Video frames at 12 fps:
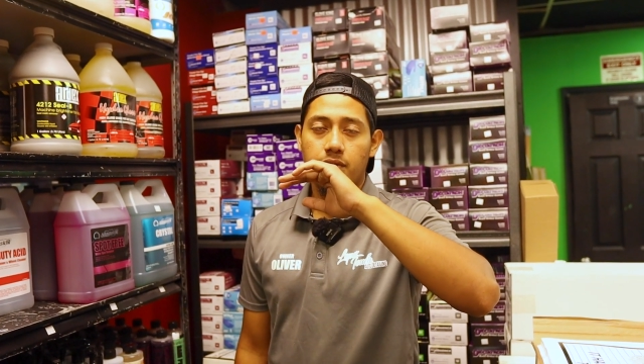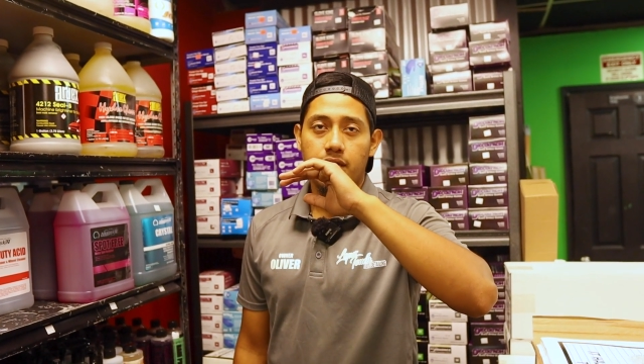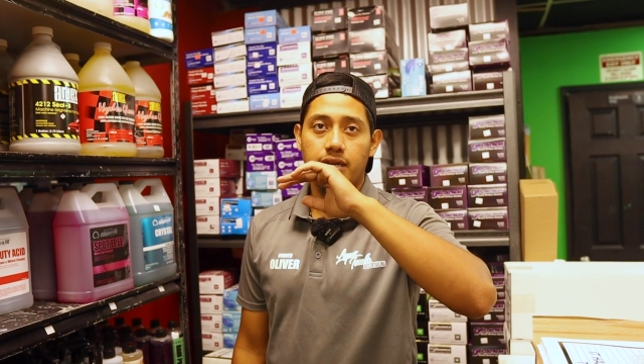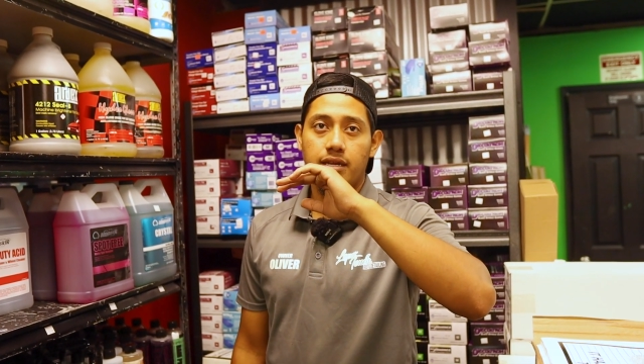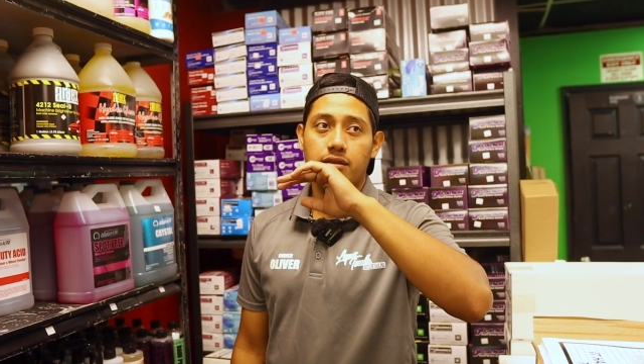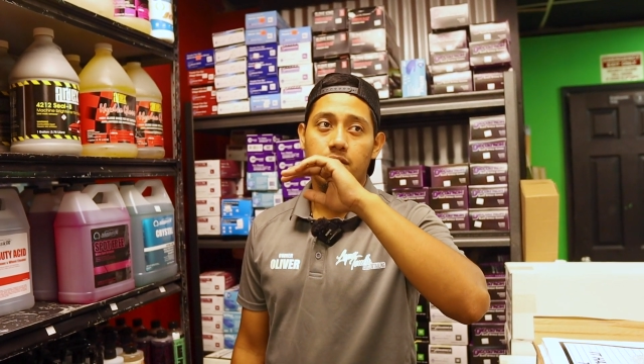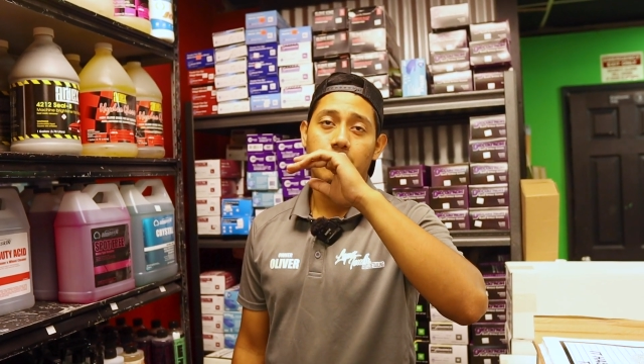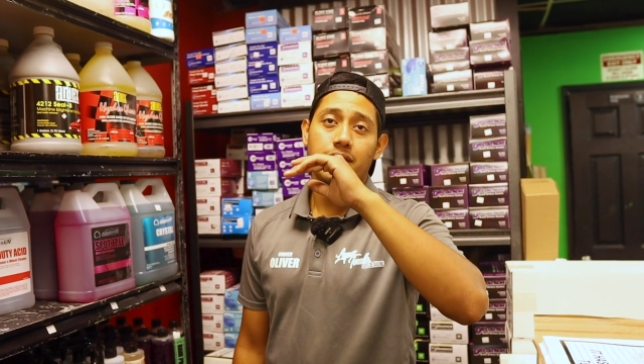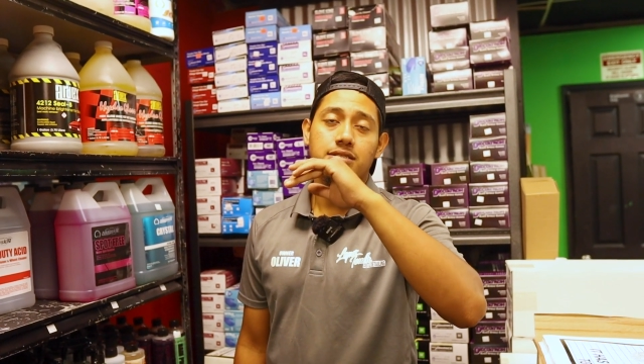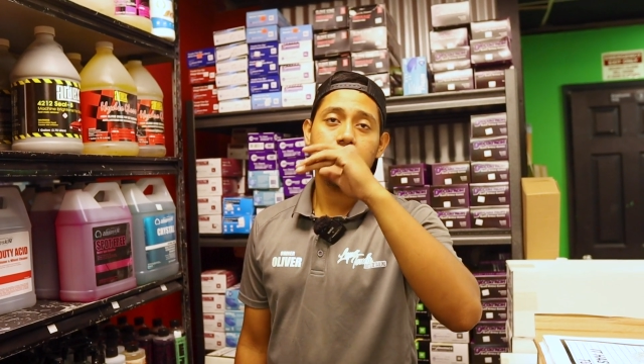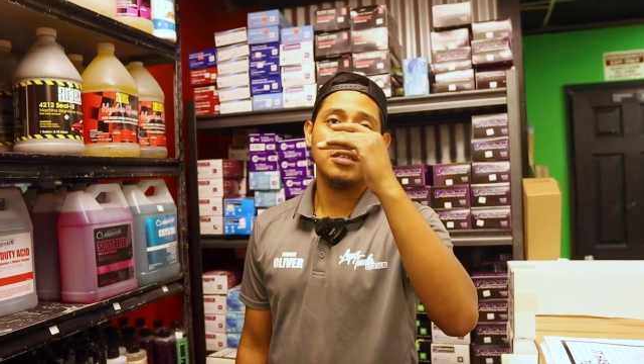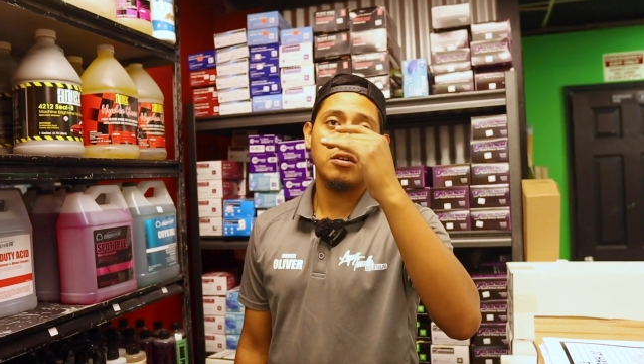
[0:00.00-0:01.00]
and then the
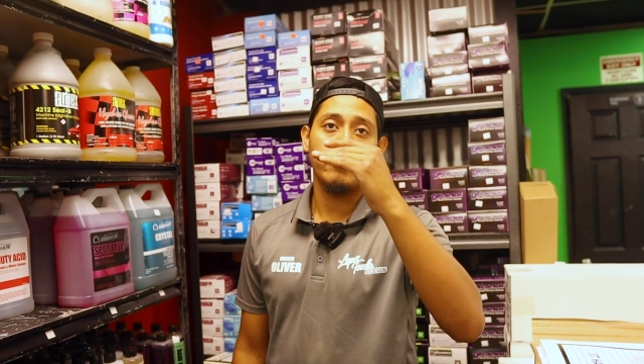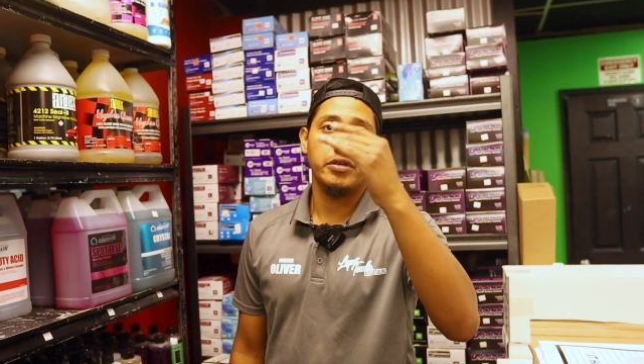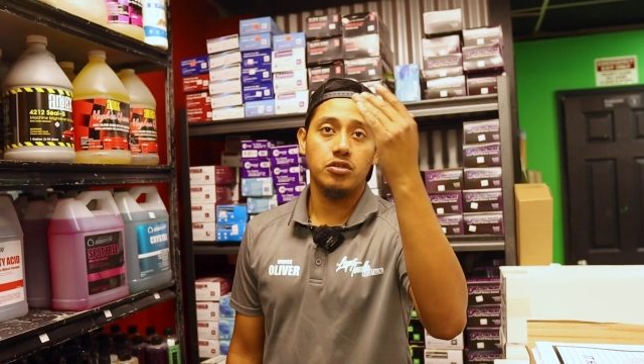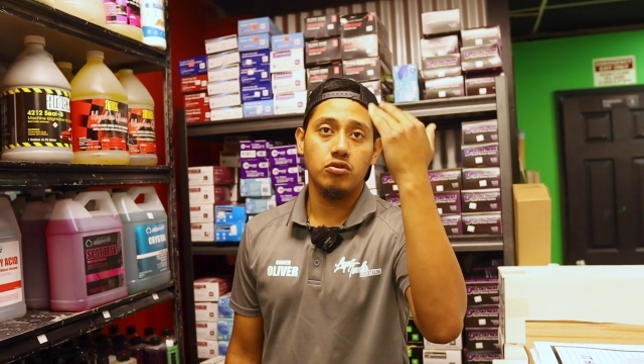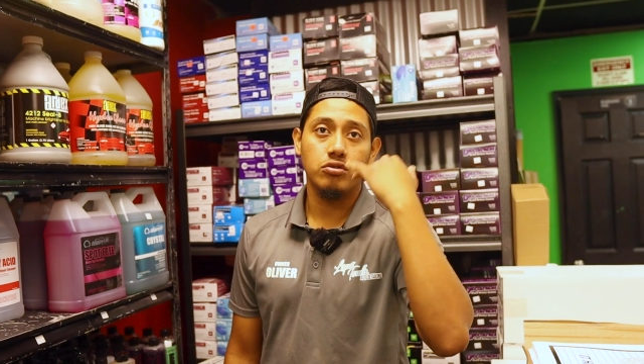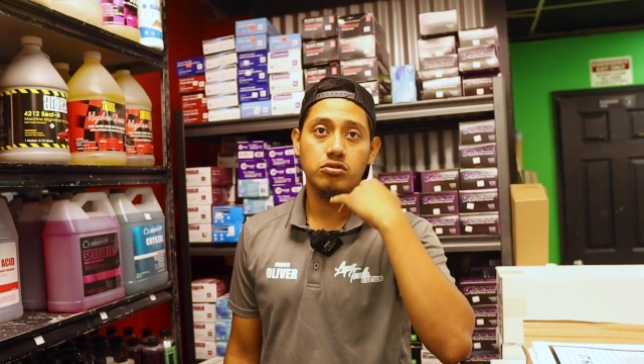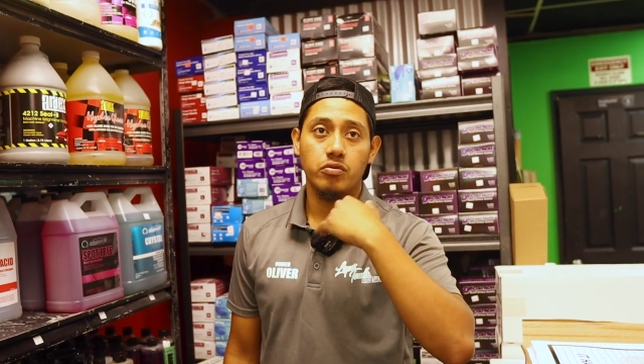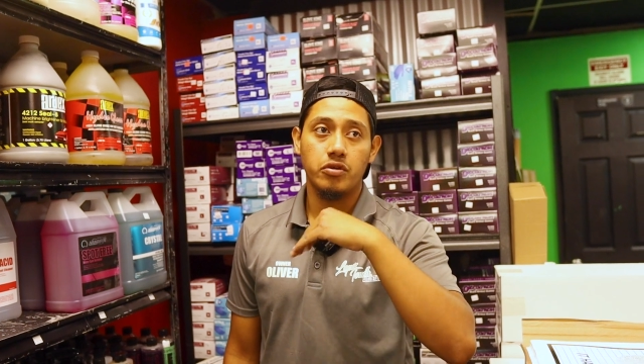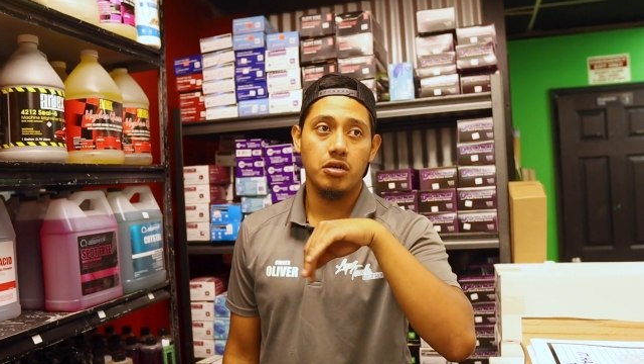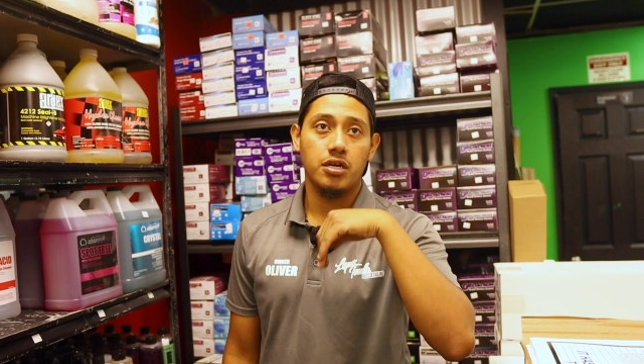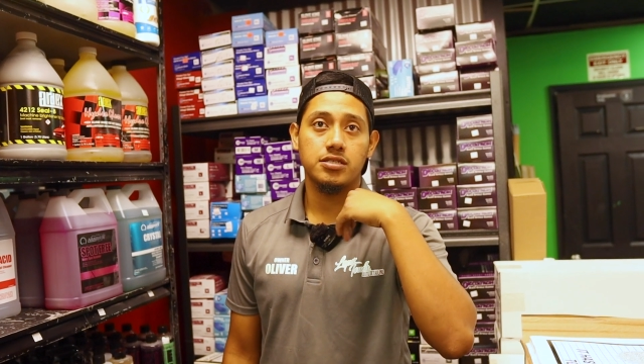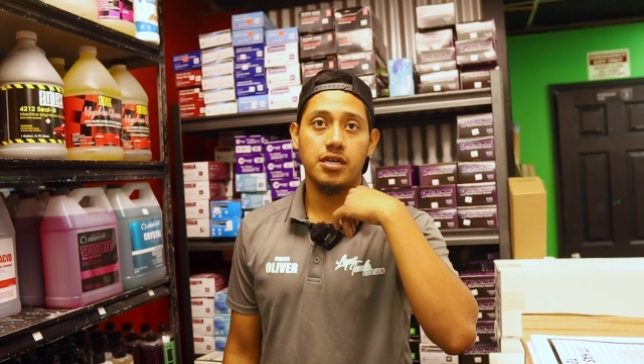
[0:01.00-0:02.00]
price is gonna reduce when
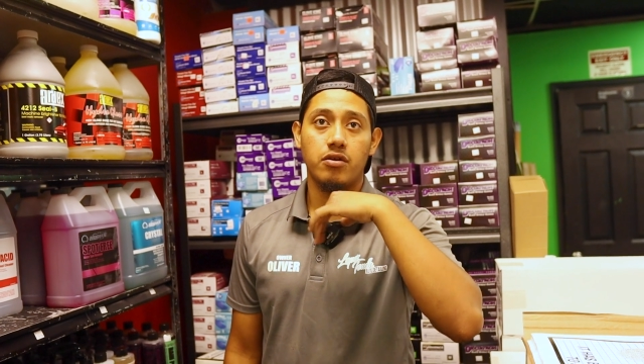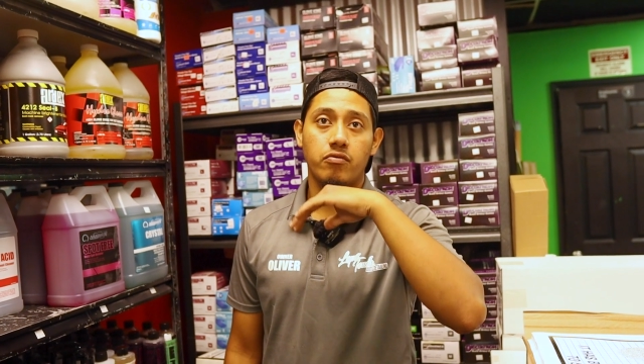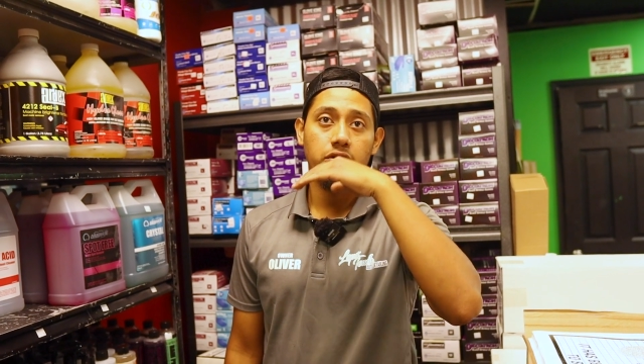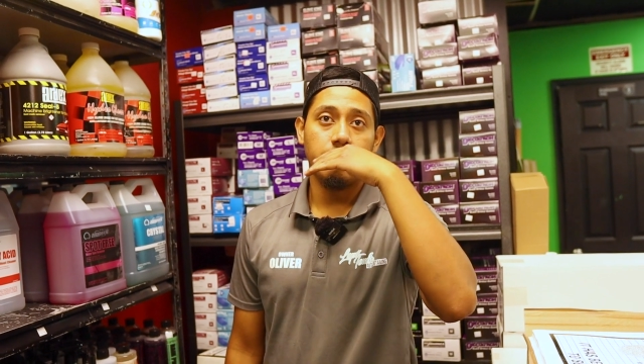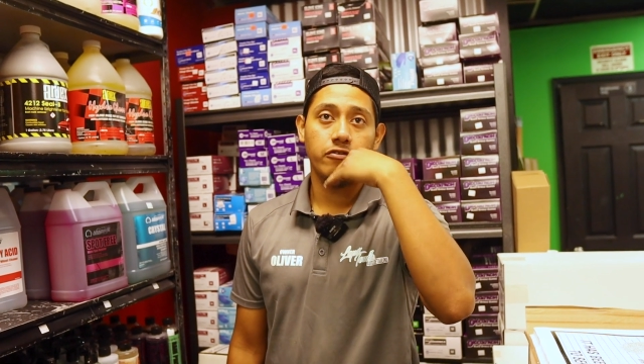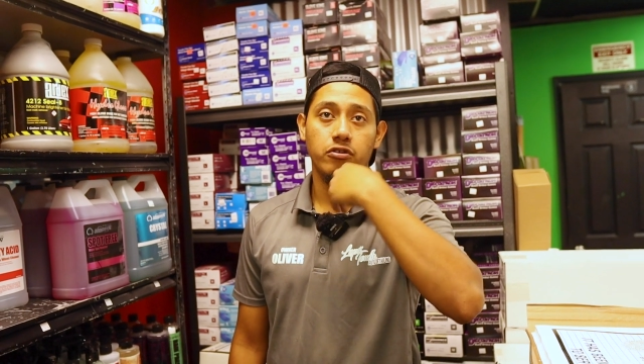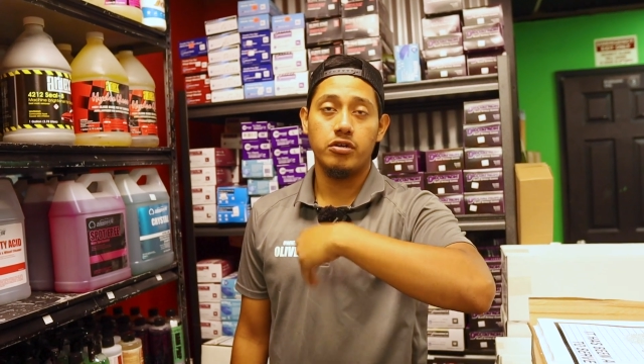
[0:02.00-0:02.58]
you guys get a refill